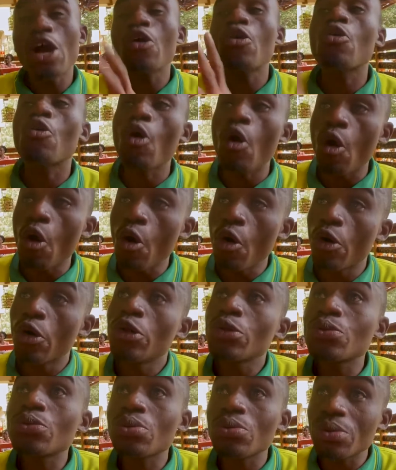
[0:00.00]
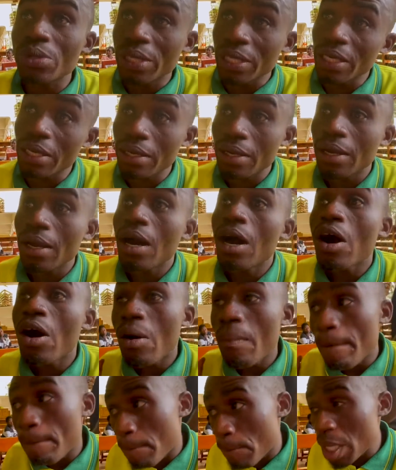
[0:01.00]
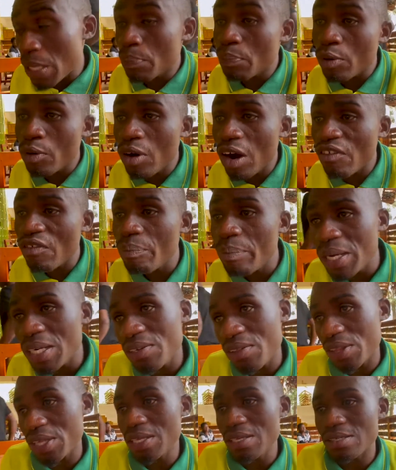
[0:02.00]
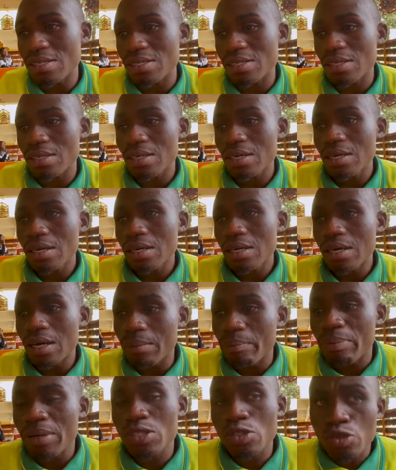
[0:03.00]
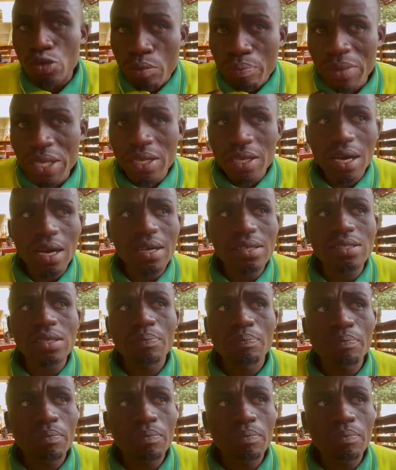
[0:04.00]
go to the people who have made this. But to me, as a,